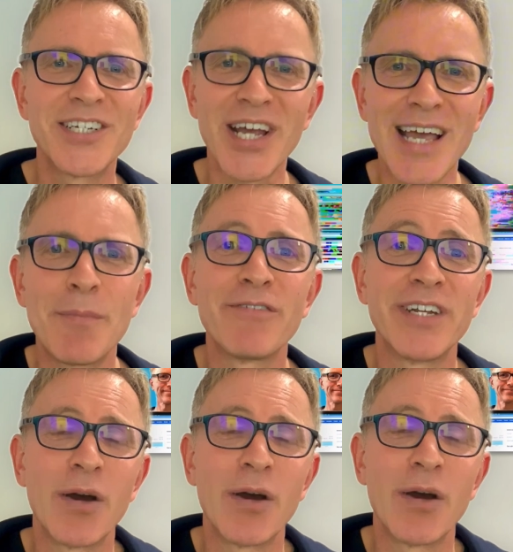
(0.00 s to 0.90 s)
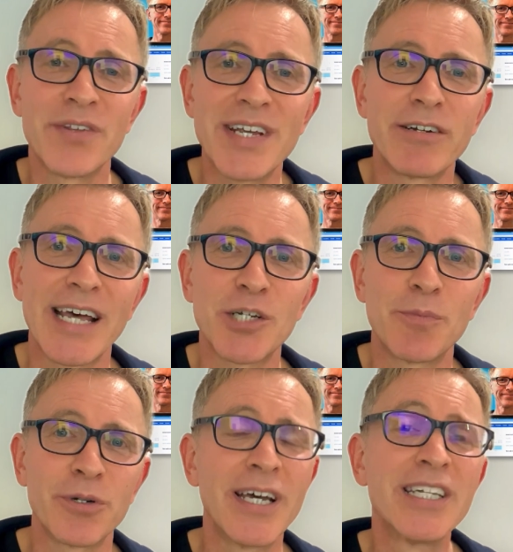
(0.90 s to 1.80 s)
Check out my video on the Xero
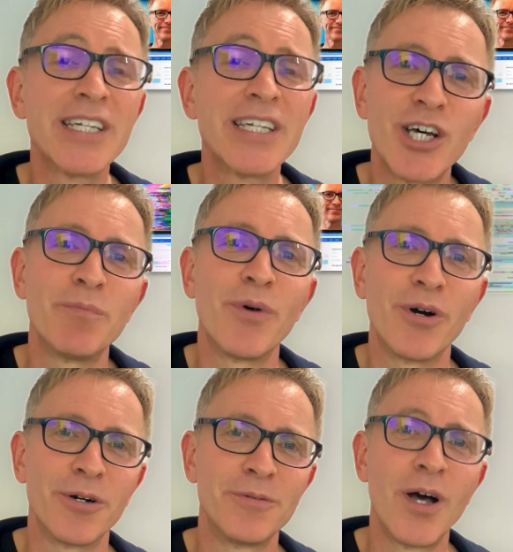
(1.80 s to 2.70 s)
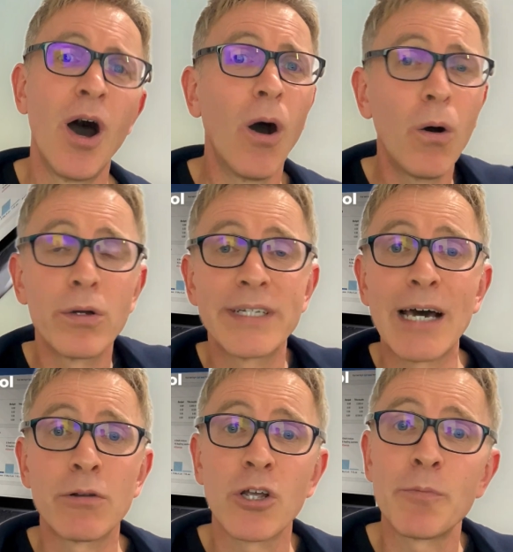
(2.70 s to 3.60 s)
Dashboard to learn more, or
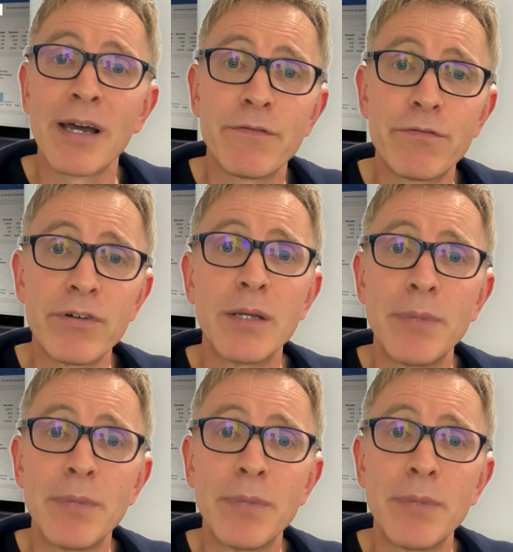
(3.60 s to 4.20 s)
download my free